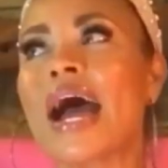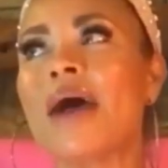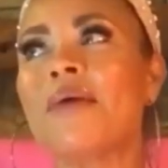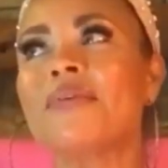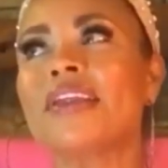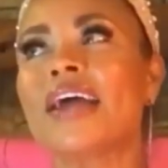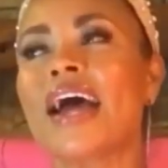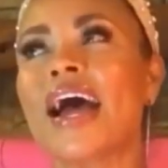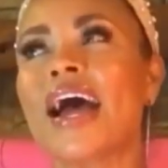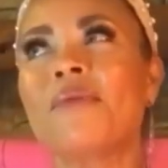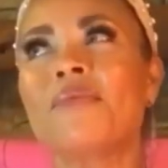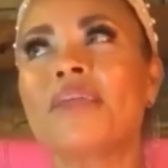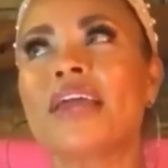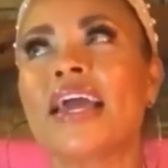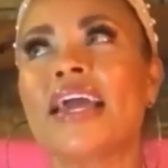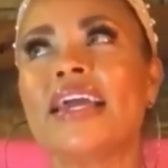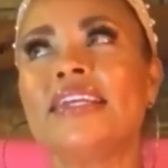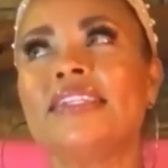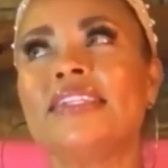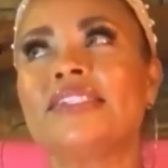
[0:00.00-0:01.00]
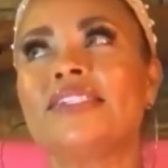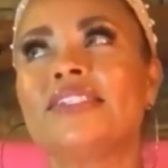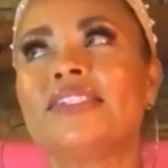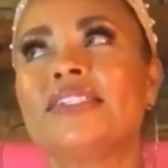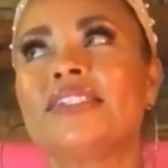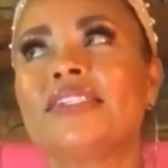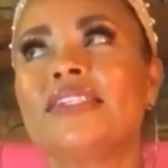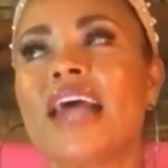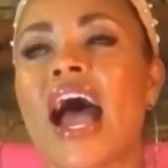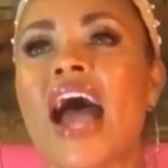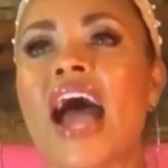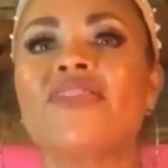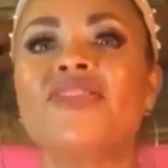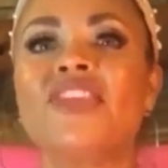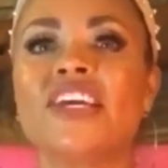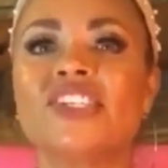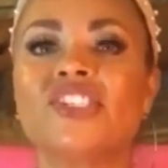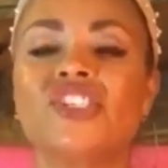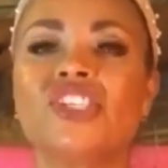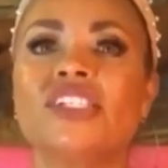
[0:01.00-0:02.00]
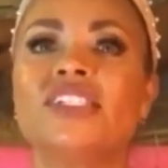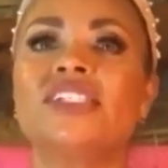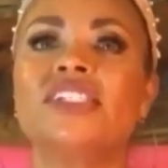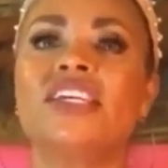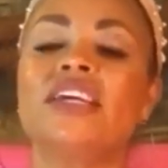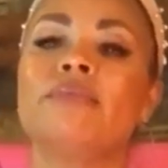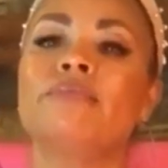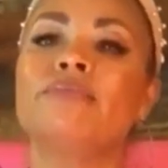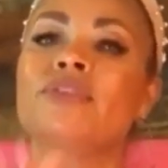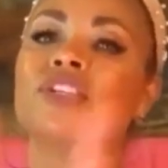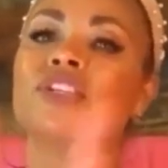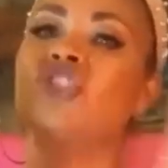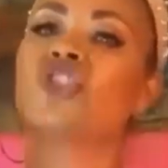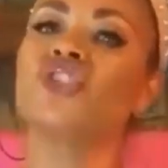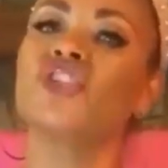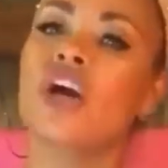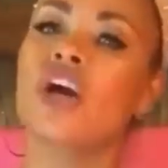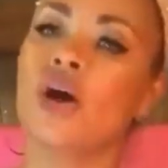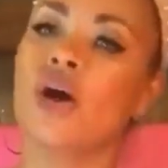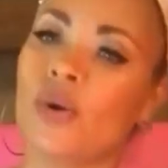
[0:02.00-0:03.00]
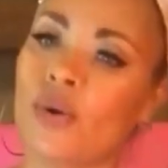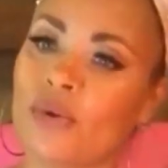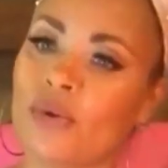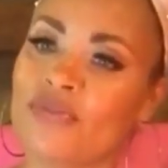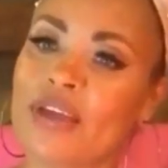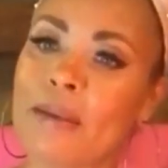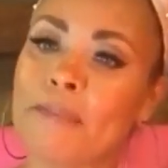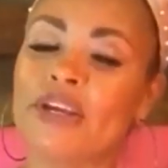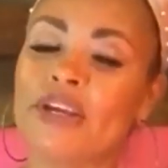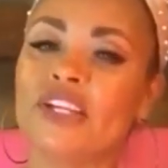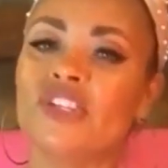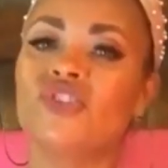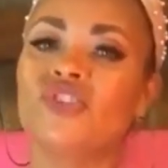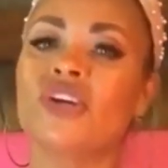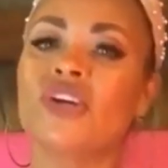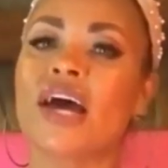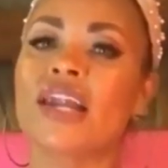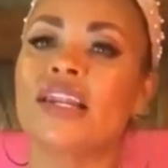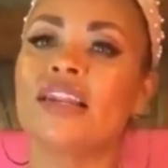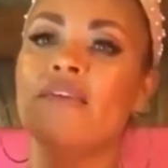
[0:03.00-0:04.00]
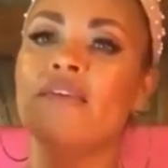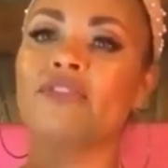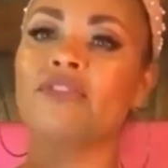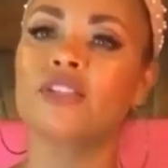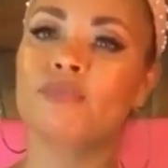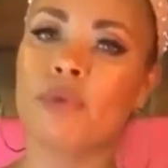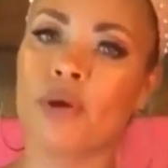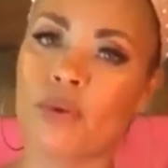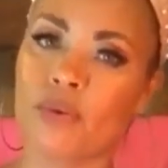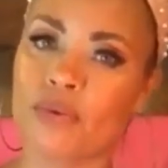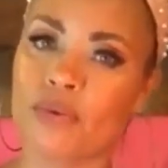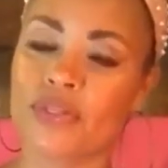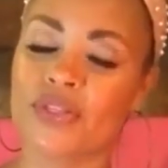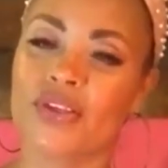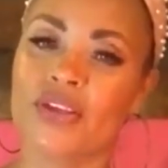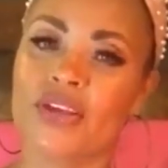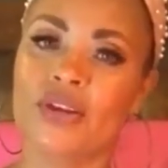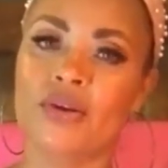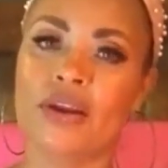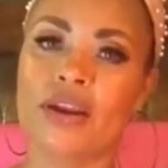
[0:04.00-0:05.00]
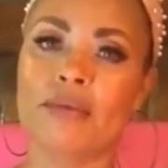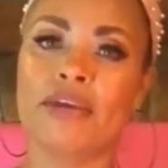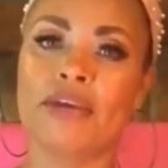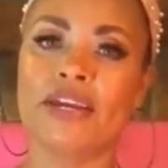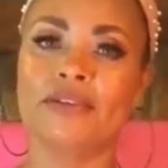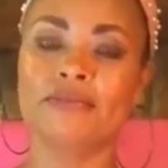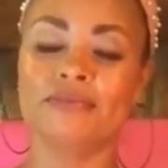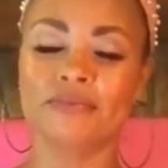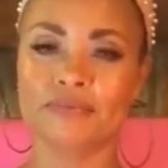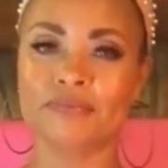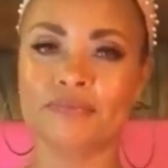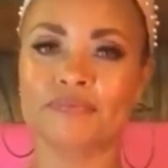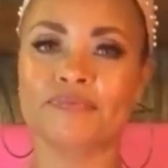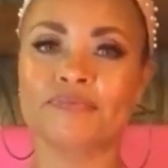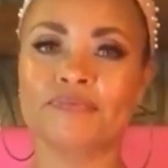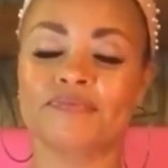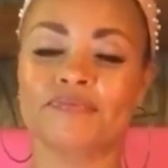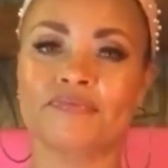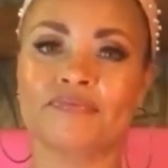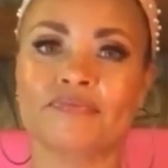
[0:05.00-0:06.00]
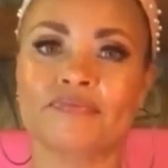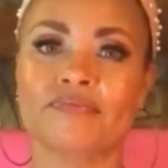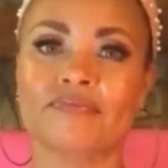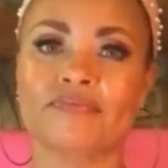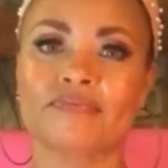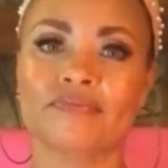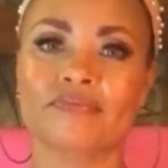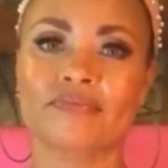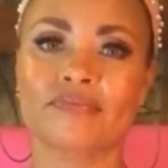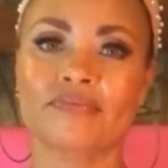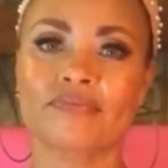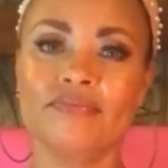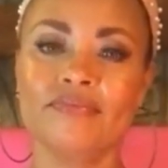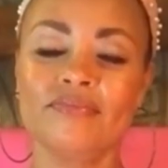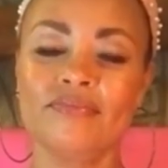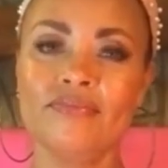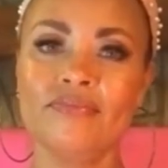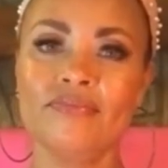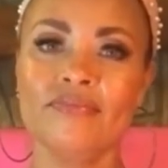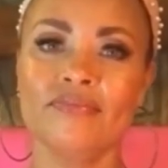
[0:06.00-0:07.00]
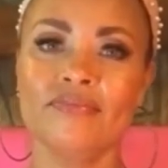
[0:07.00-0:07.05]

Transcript: I would I would hate, I think she's Team the show. That means you gotta love us both. You know what I mean? Yeah, for sure.